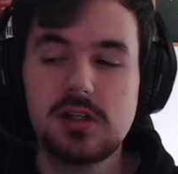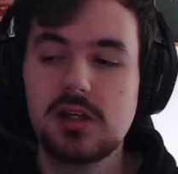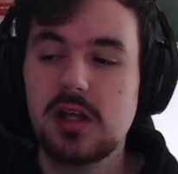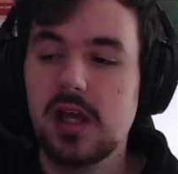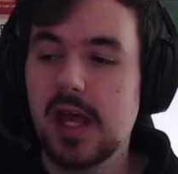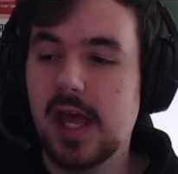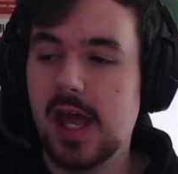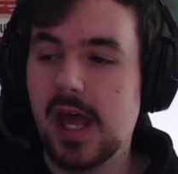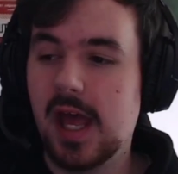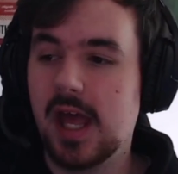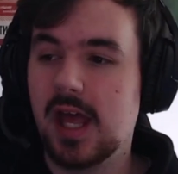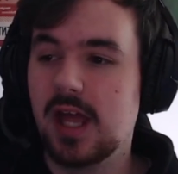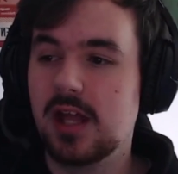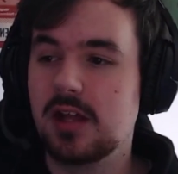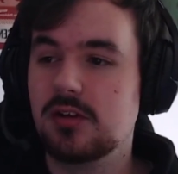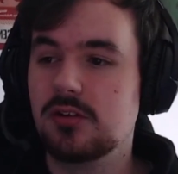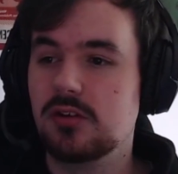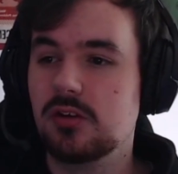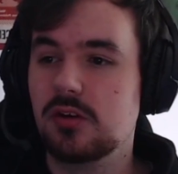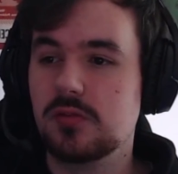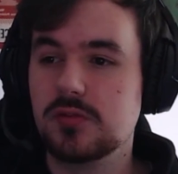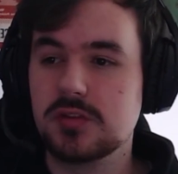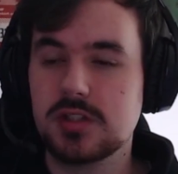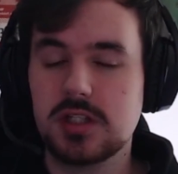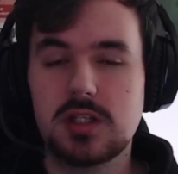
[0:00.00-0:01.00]
And
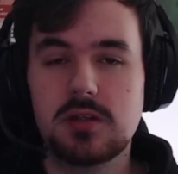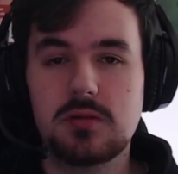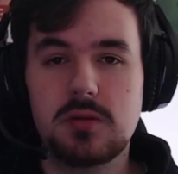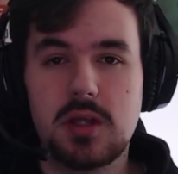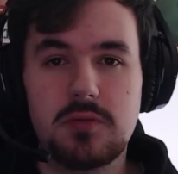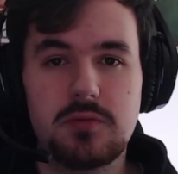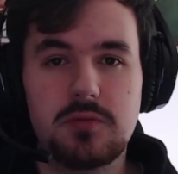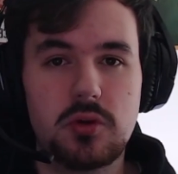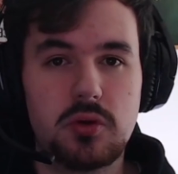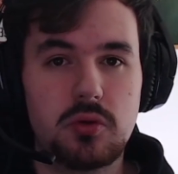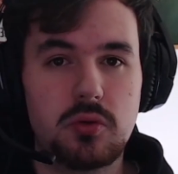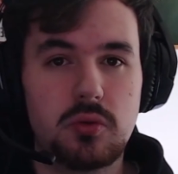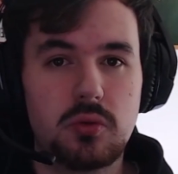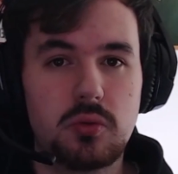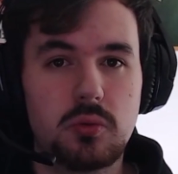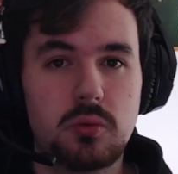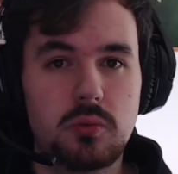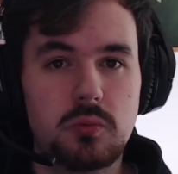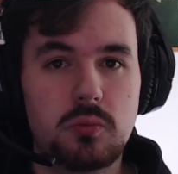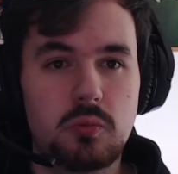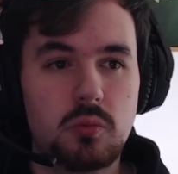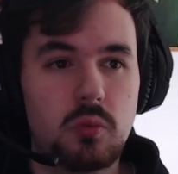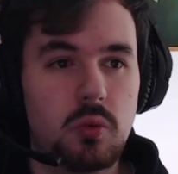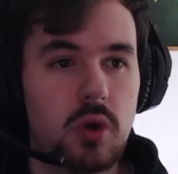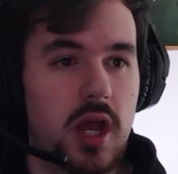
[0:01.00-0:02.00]
obviously, if you
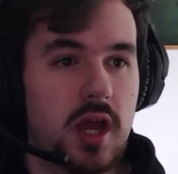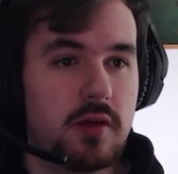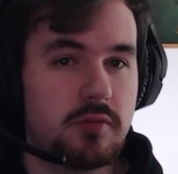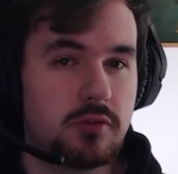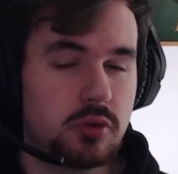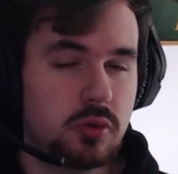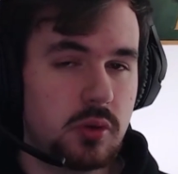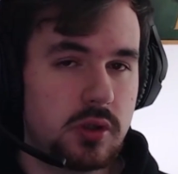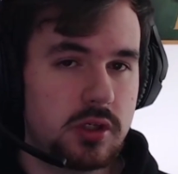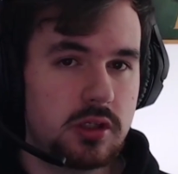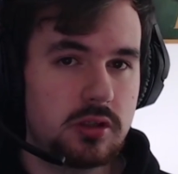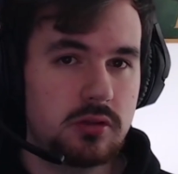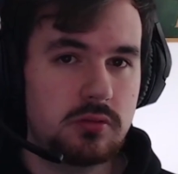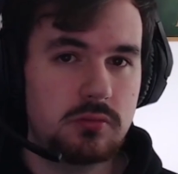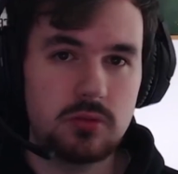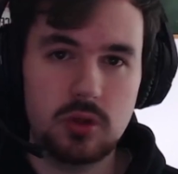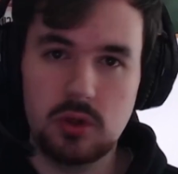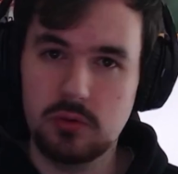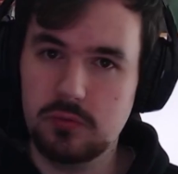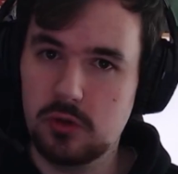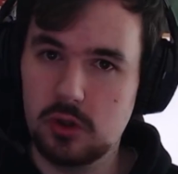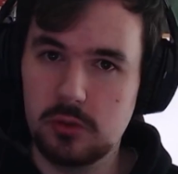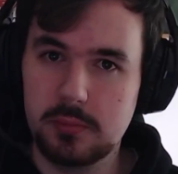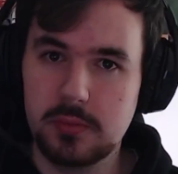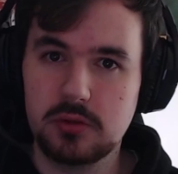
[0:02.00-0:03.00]
have Twitter, go
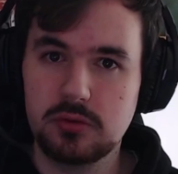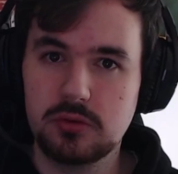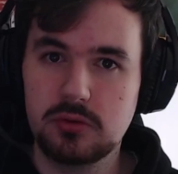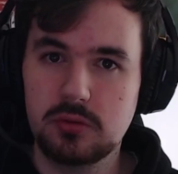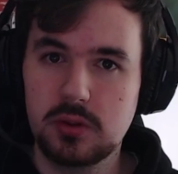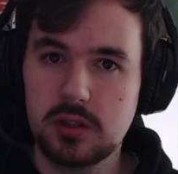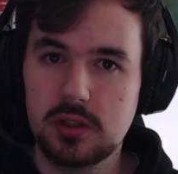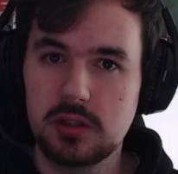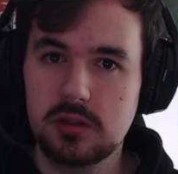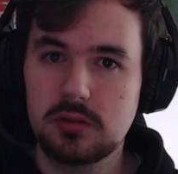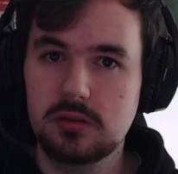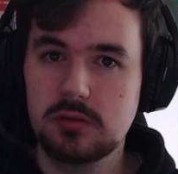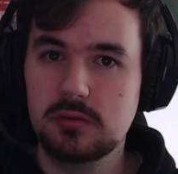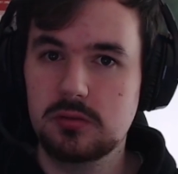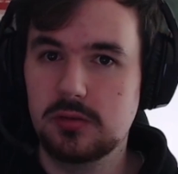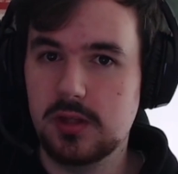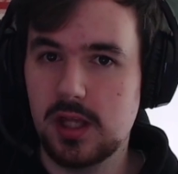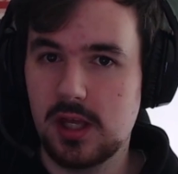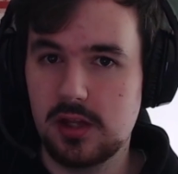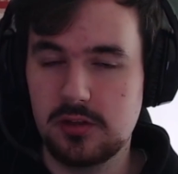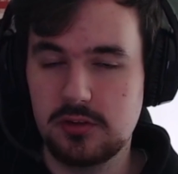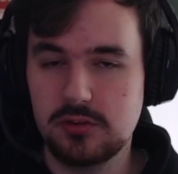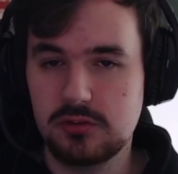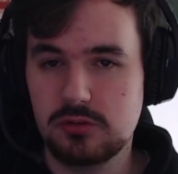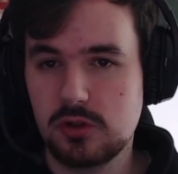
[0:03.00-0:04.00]
follow me on Twitter, down
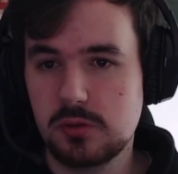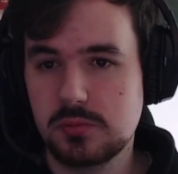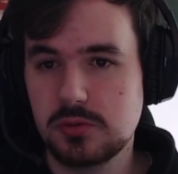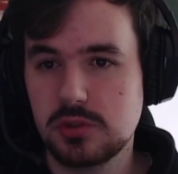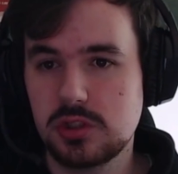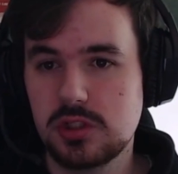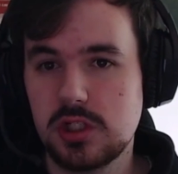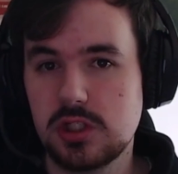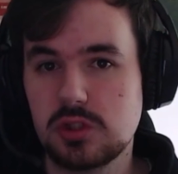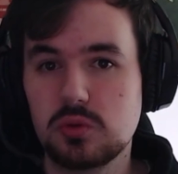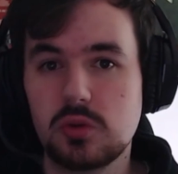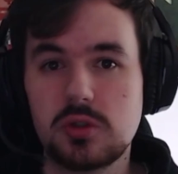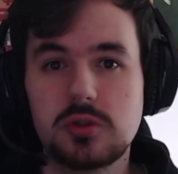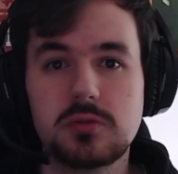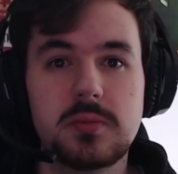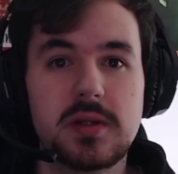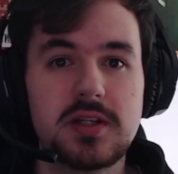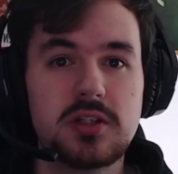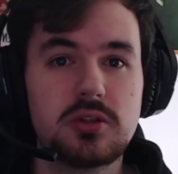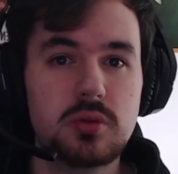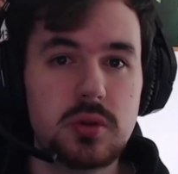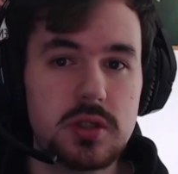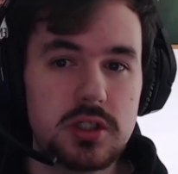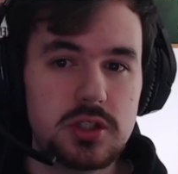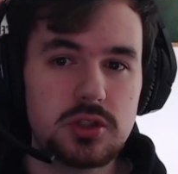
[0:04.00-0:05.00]
in the description, as well as my
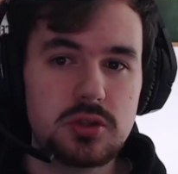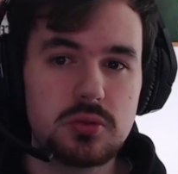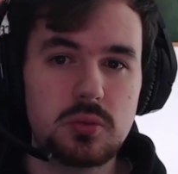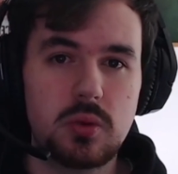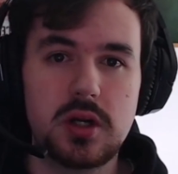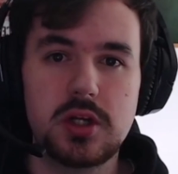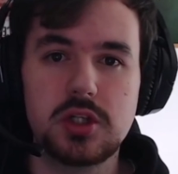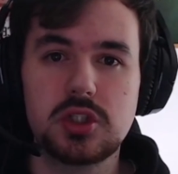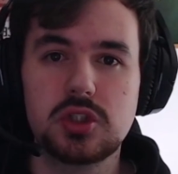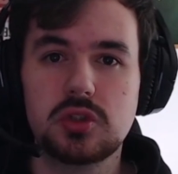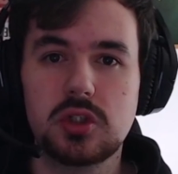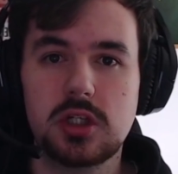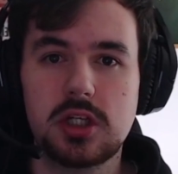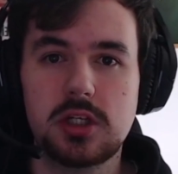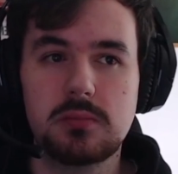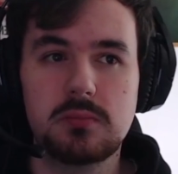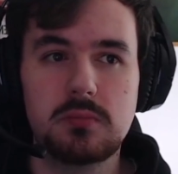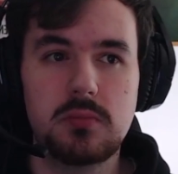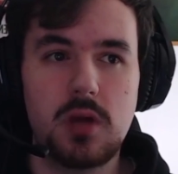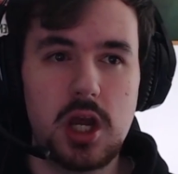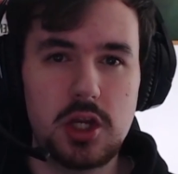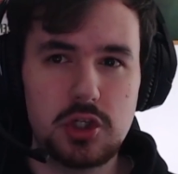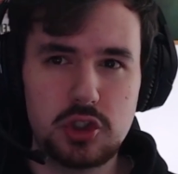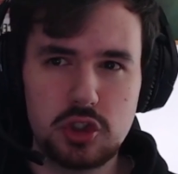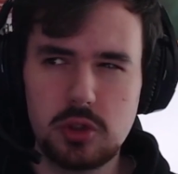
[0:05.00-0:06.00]
Twitch, where I stream.
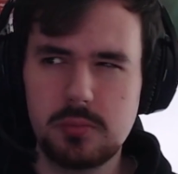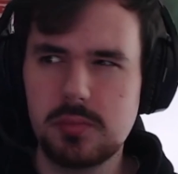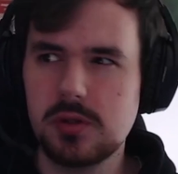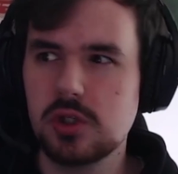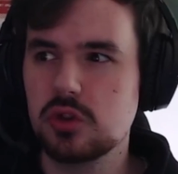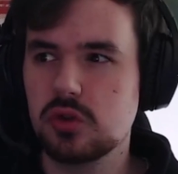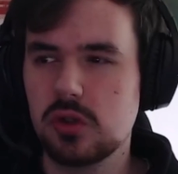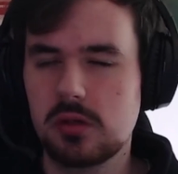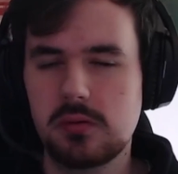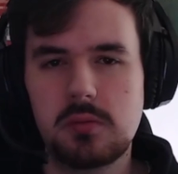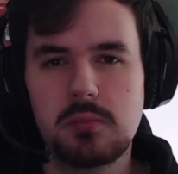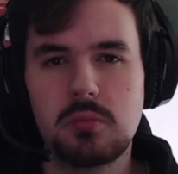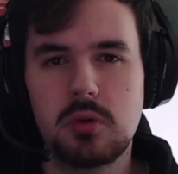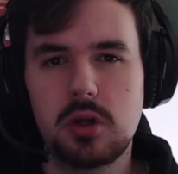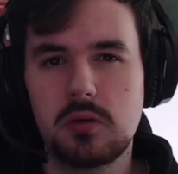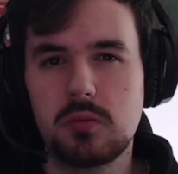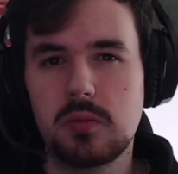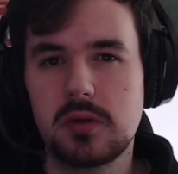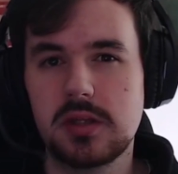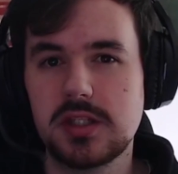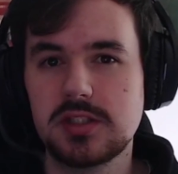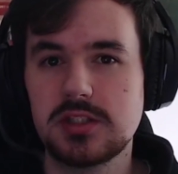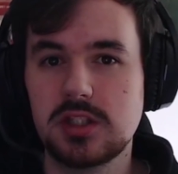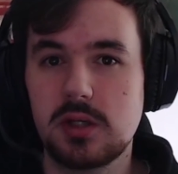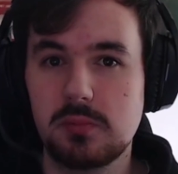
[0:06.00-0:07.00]
I should be streaming probably when
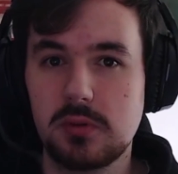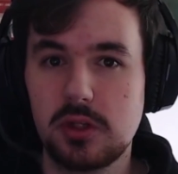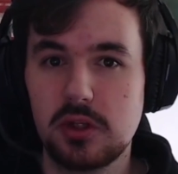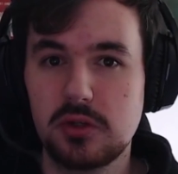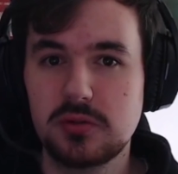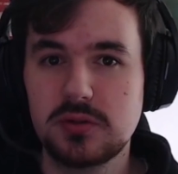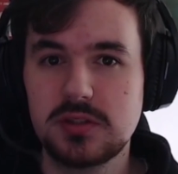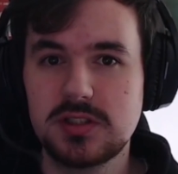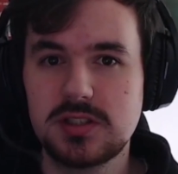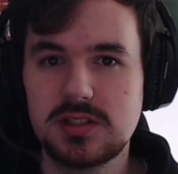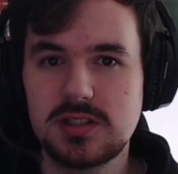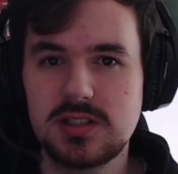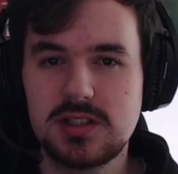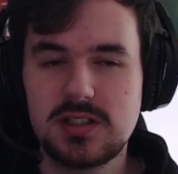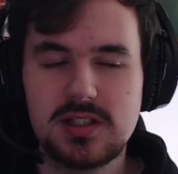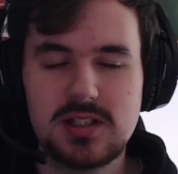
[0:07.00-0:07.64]
this uploads.